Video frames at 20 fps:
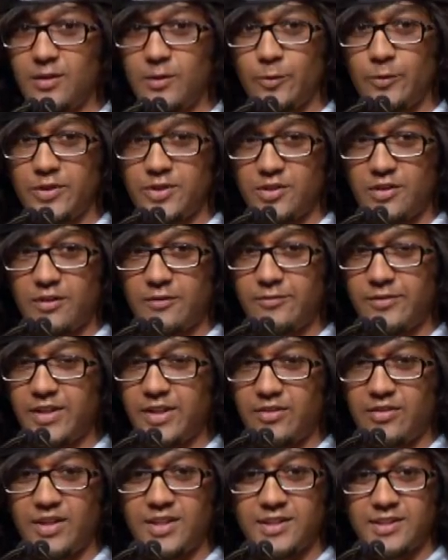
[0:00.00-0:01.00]
which roughly
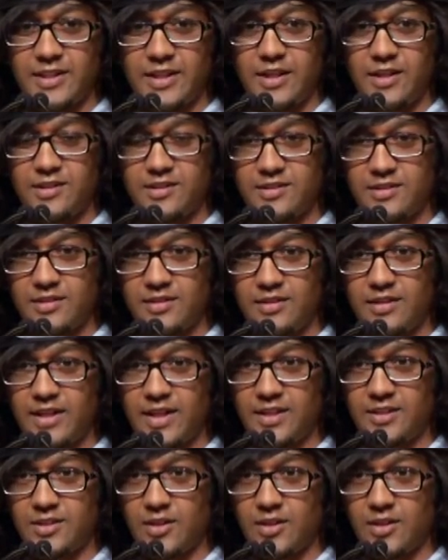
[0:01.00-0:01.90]
translates like